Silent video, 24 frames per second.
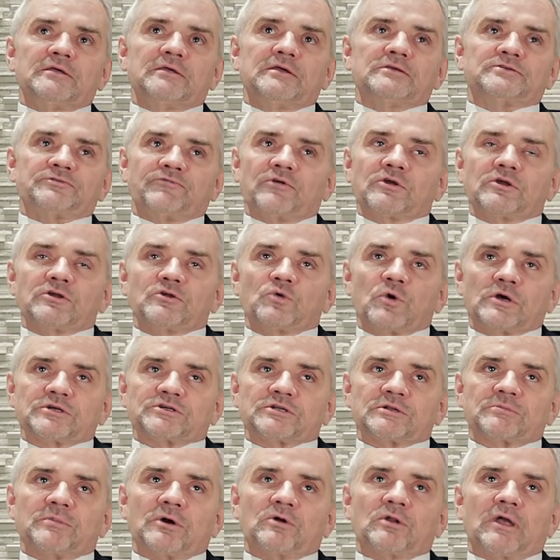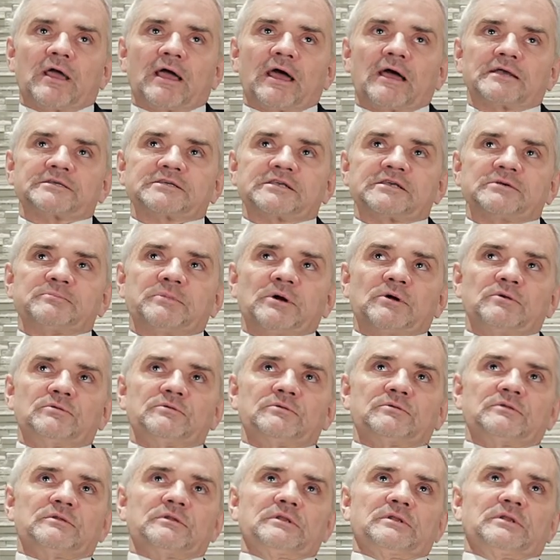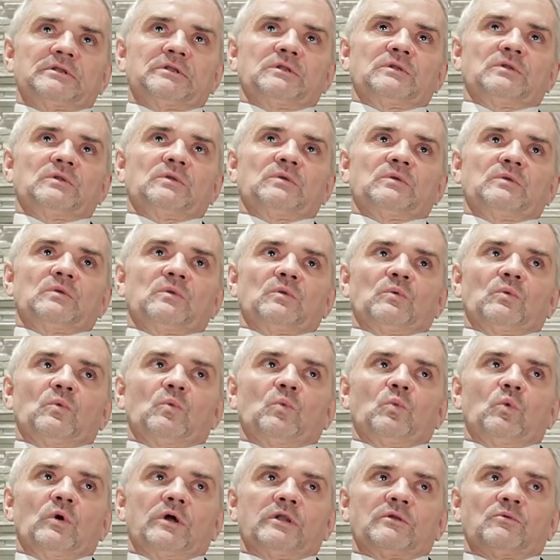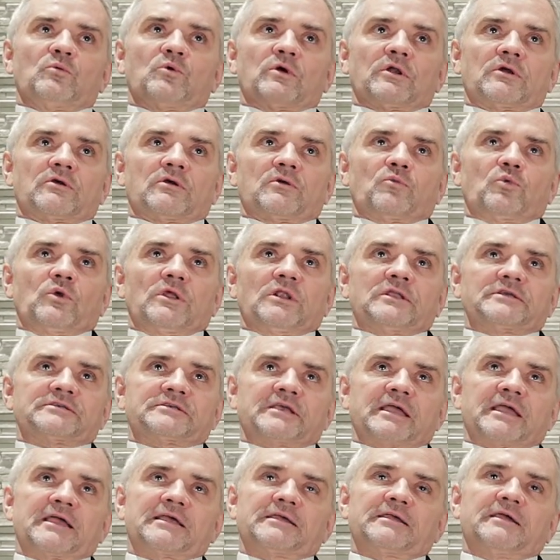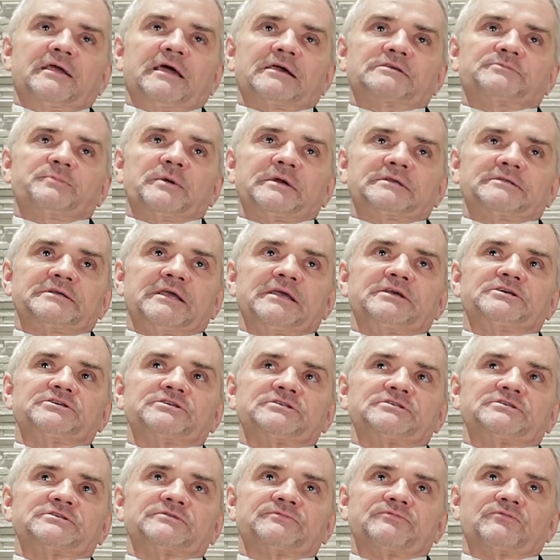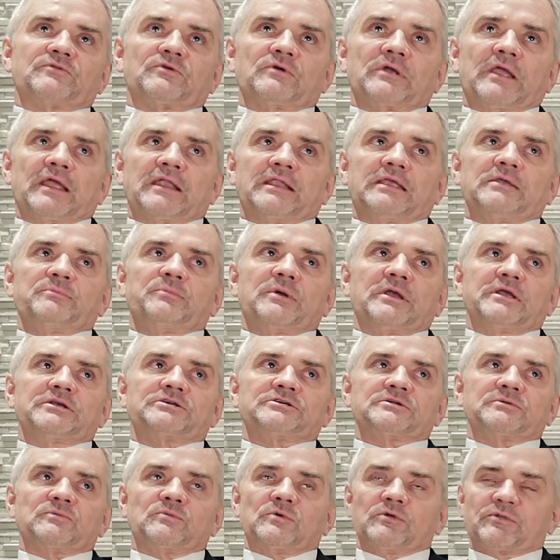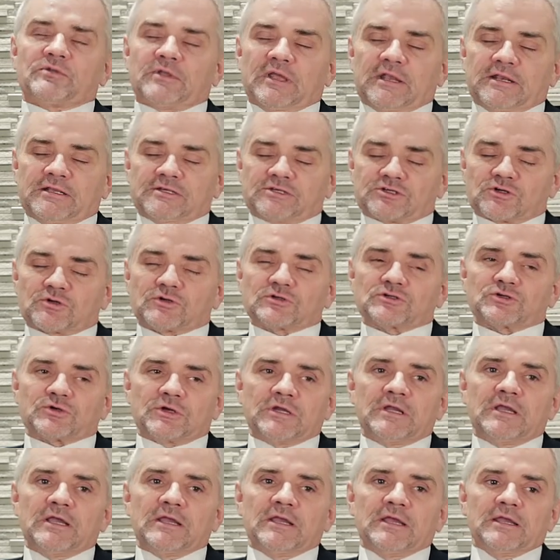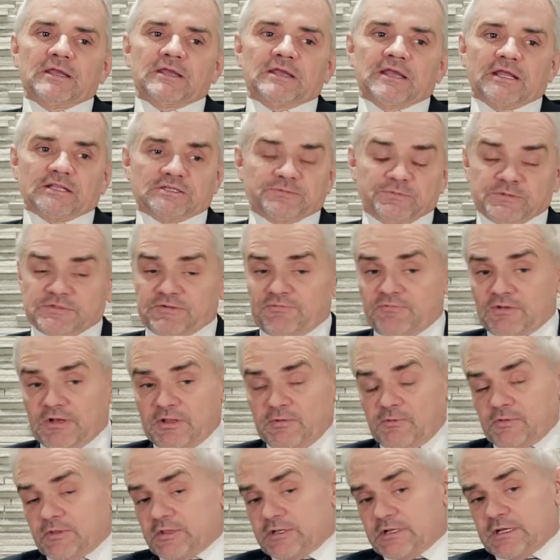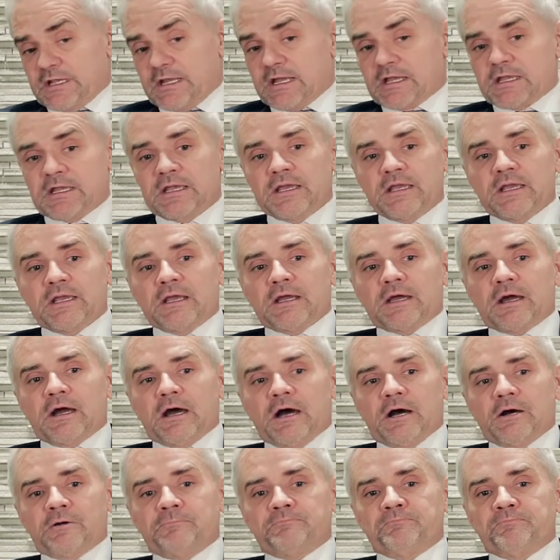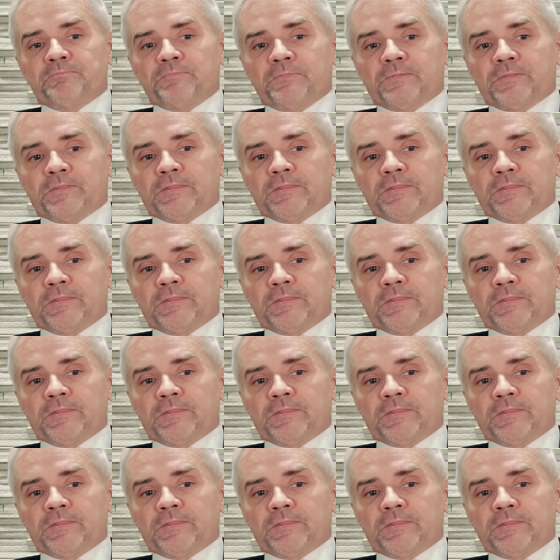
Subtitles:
a very good question about asking about what are realistic expectations for any patient with any surgery, and specifically with the neck. Um,